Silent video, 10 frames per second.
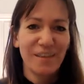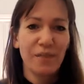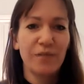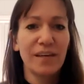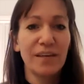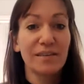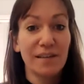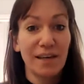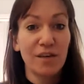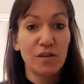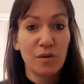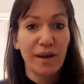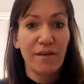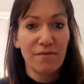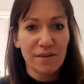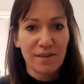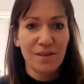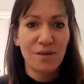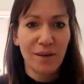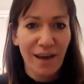It feels like you're doing
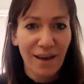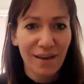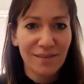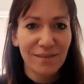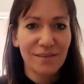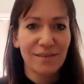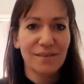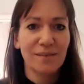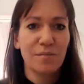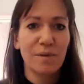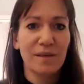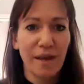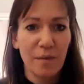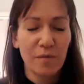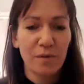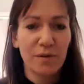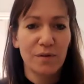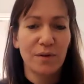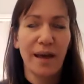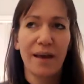everything you can to be as helpful
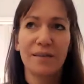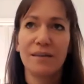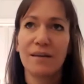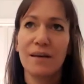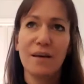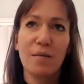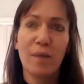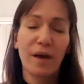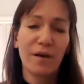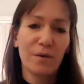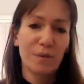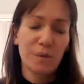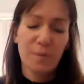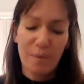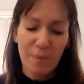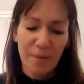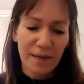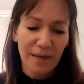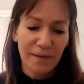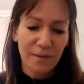as you can. But I always remember my
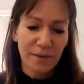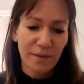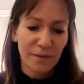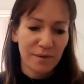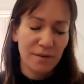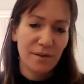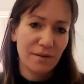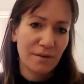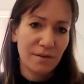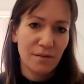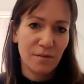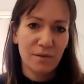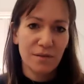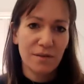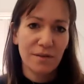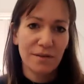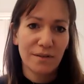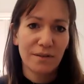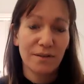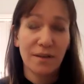days when I was in human
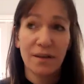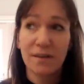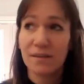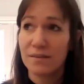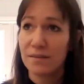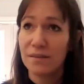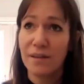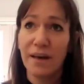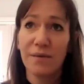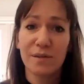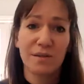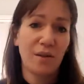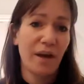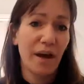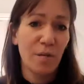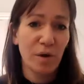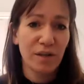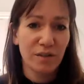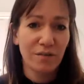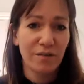resources, and that was such a high
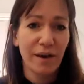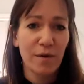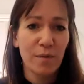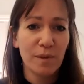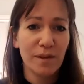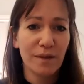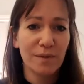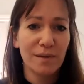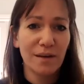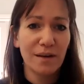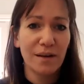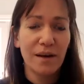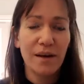pressure environment that I was in.